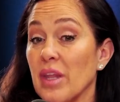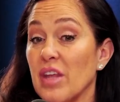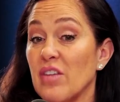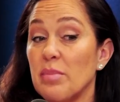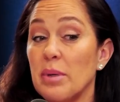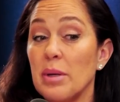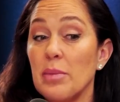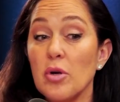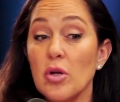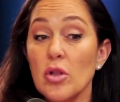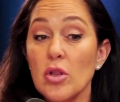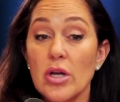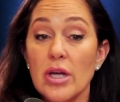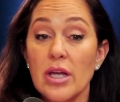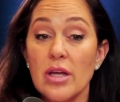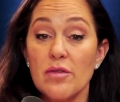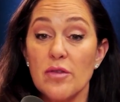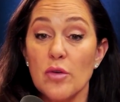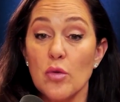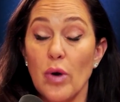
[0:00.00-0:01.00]
if people are
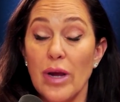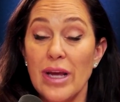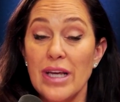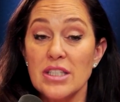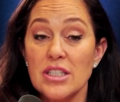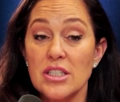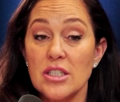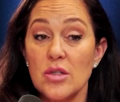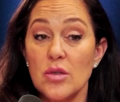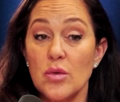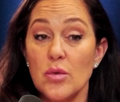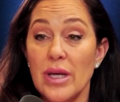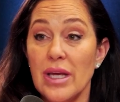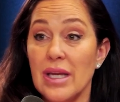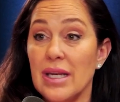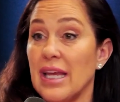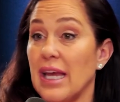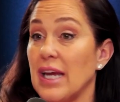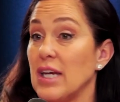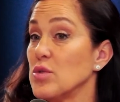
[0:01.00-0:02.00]
looking for ways to
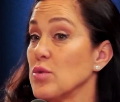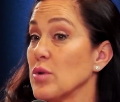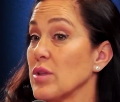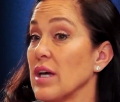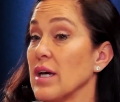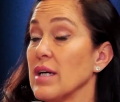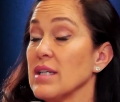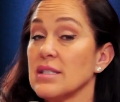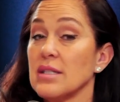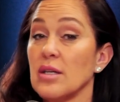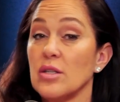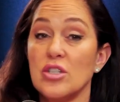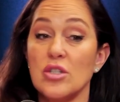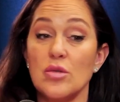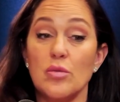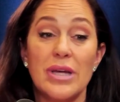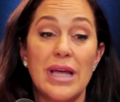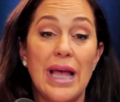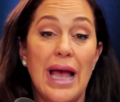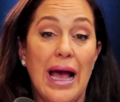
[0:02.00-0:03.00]
engage with us,
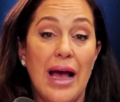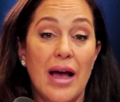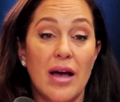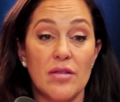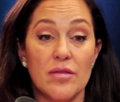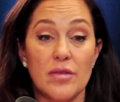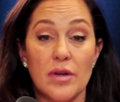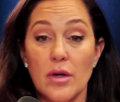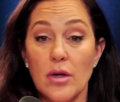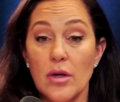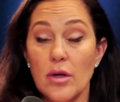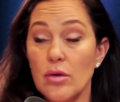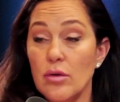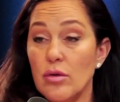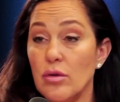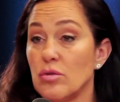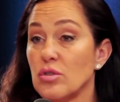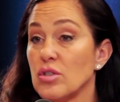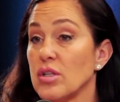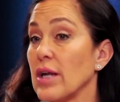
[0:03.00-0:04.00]
do we have
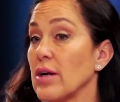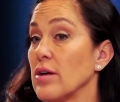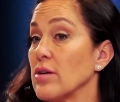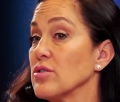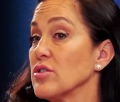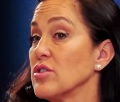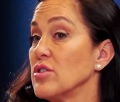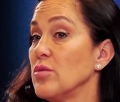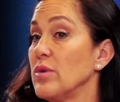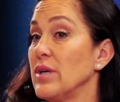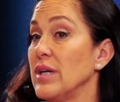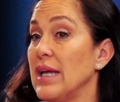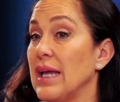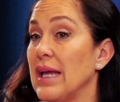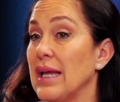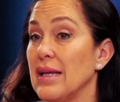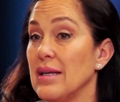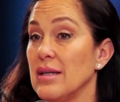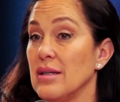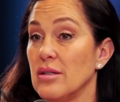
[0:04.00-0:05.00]
newsletters? Do
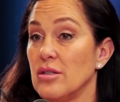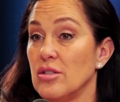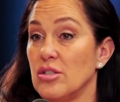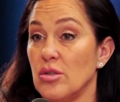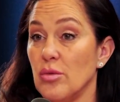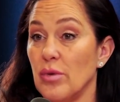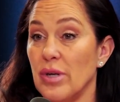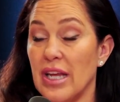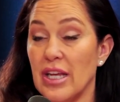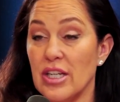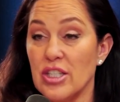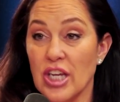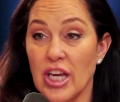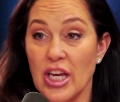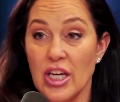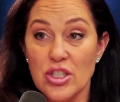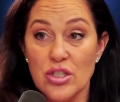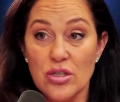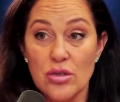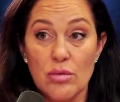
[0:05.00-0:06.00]
we do any
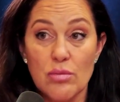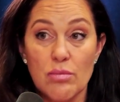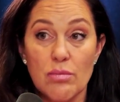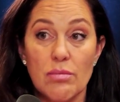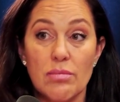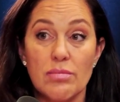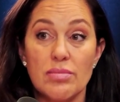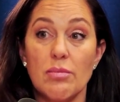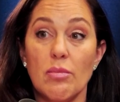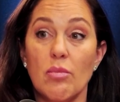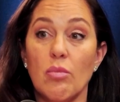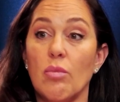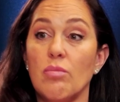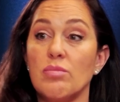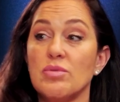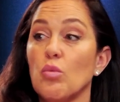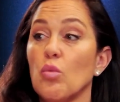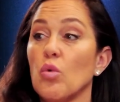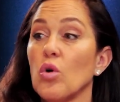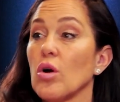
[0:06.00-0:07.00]
educational
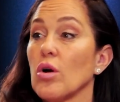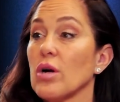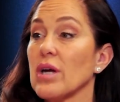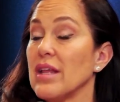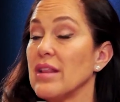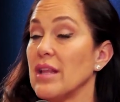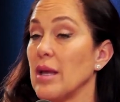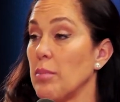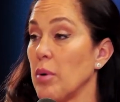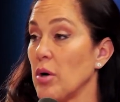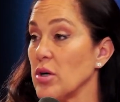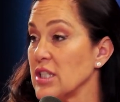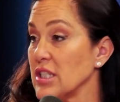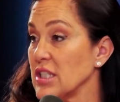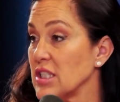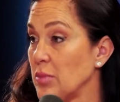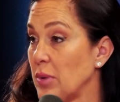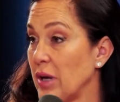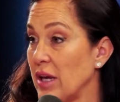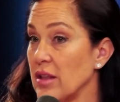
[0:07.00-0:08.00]
work? Can they
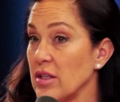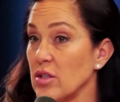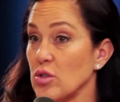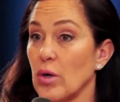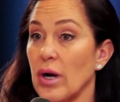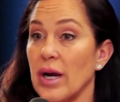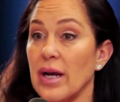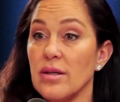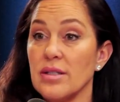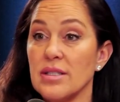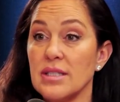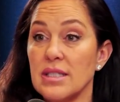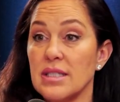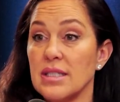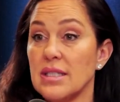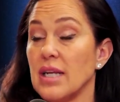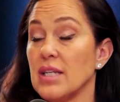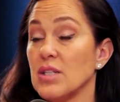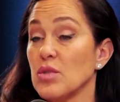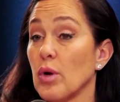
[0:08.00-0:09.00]
participate in the trials and
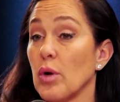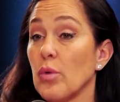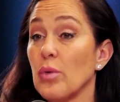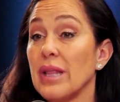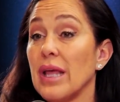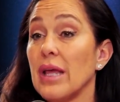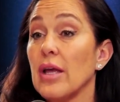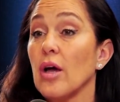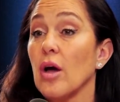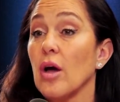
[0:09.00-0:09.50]
studies? Where would they